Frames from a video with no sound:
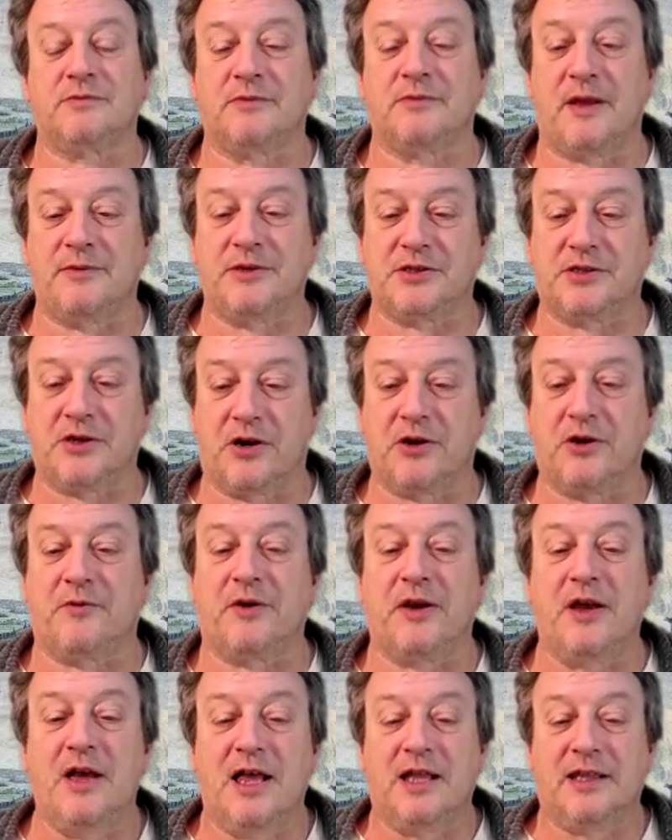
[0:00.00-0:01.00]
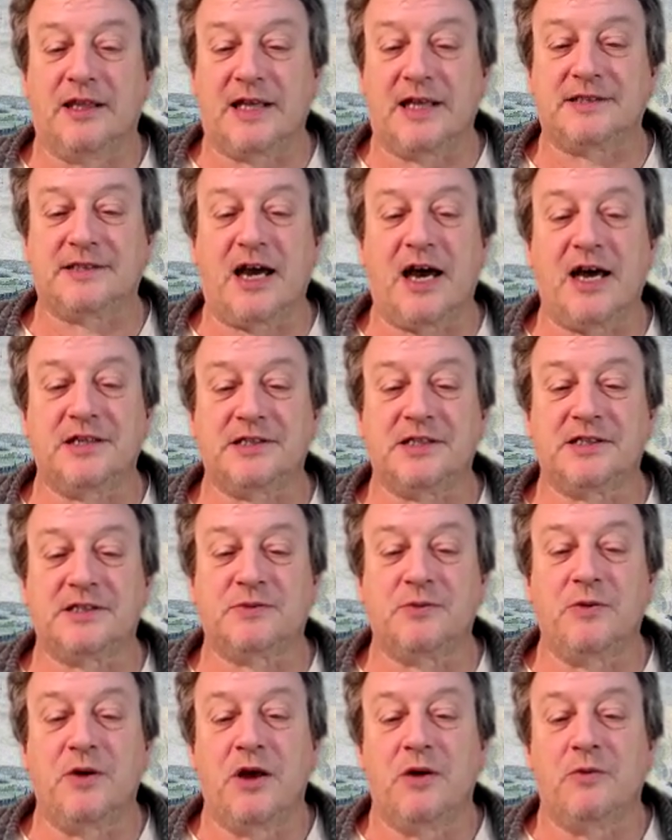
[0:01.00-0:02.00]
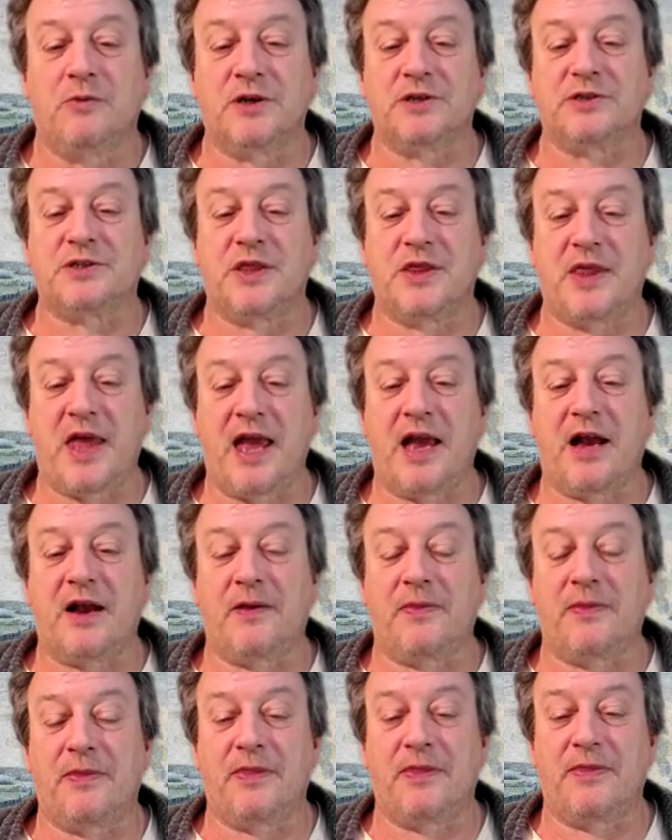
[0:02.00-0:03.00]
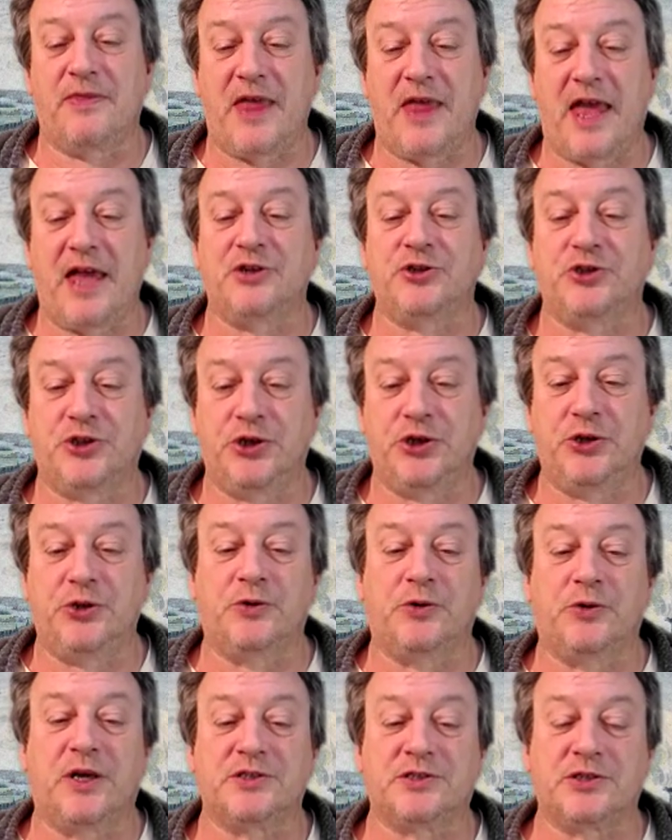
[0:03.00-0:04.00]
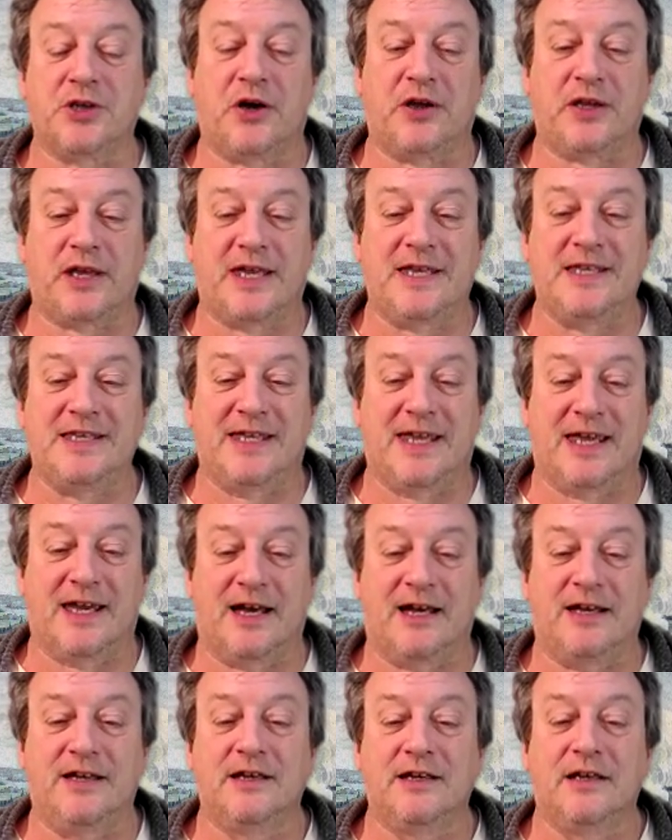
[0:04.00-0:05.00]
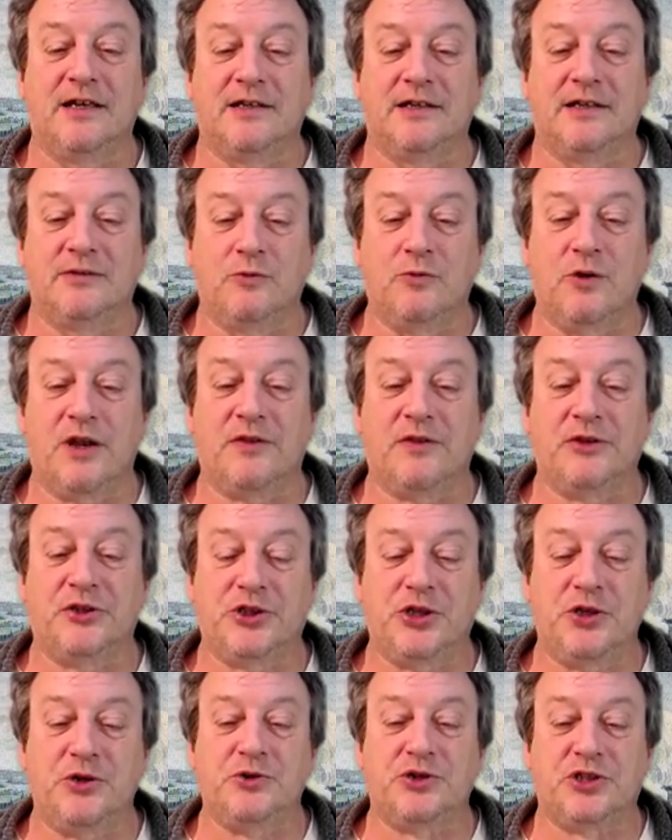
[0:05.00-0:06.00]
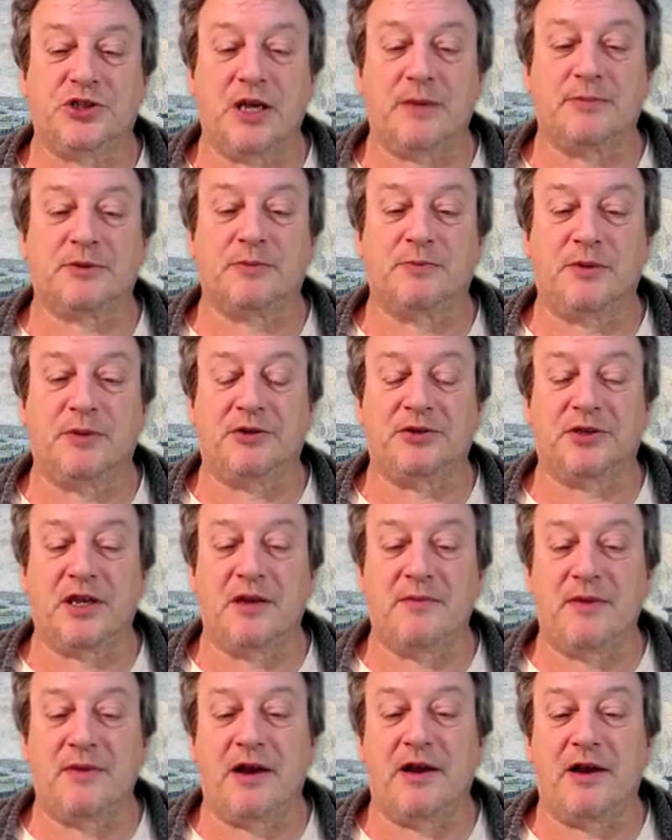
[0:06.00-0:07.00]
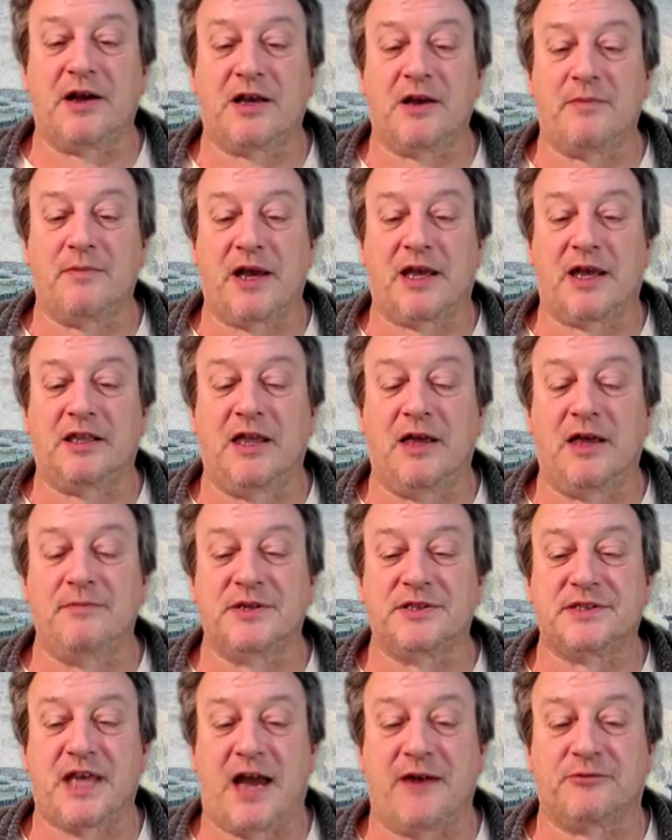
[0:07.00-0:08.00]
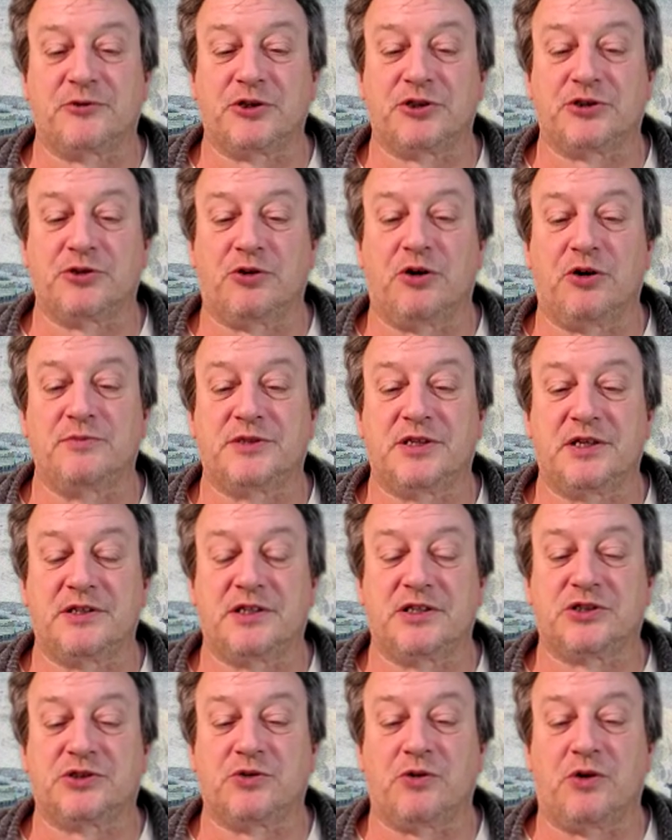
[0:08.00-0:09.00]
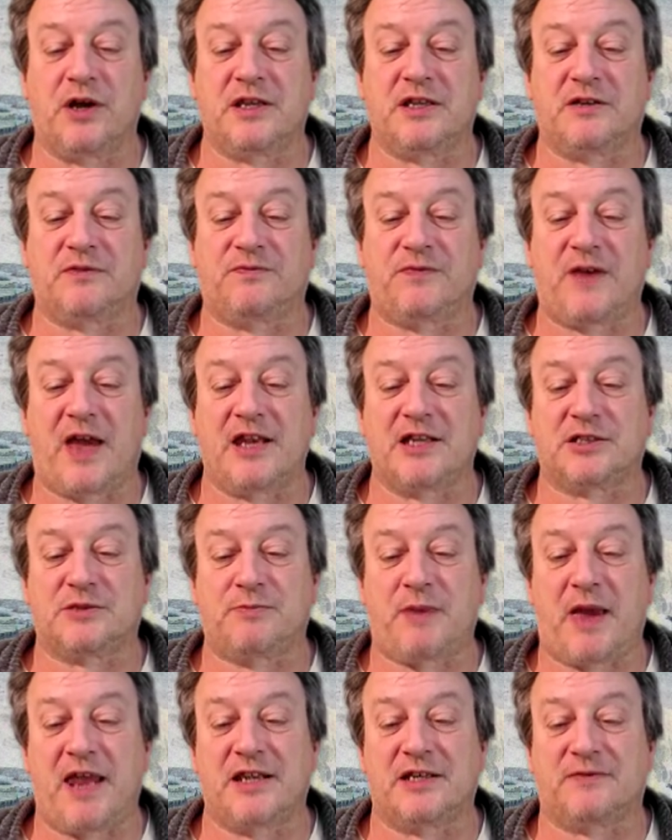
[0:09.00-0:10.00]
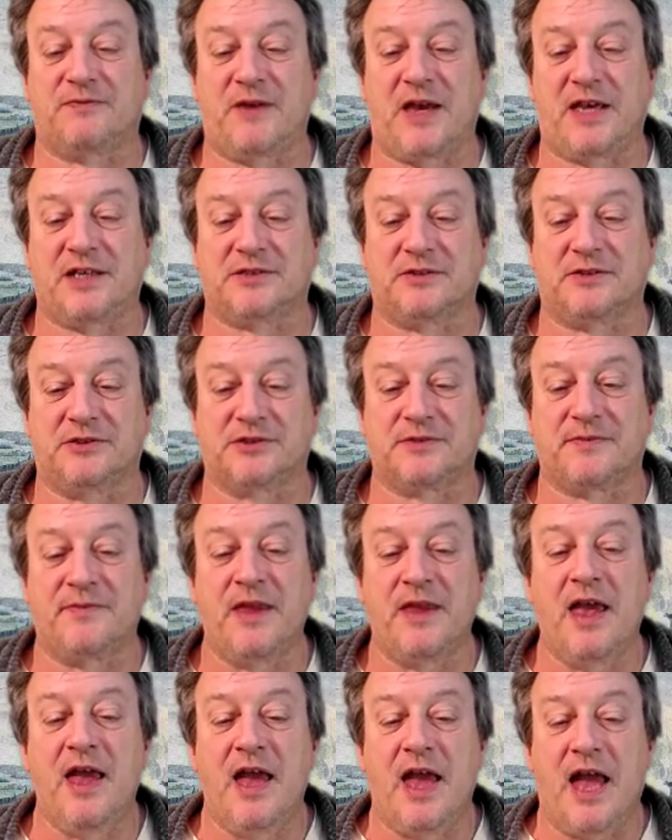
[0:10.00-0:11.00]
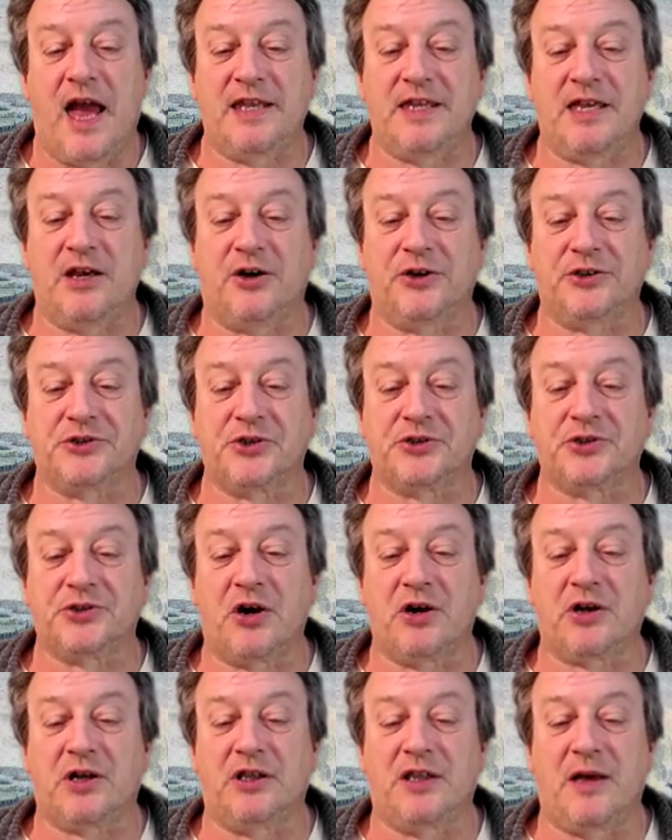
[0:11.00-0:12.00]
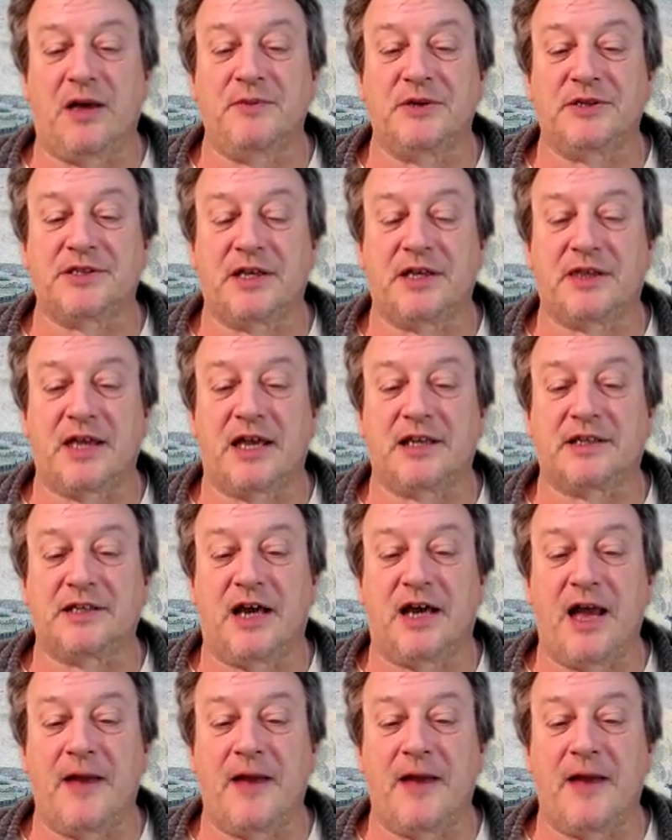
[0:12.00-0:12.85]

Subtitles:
let me start over. Las Casas was there then too and saw India, one of the 2 ships built in America by Columbus after storms had destroyed his Spanish vessels. And he also saw Columbus at that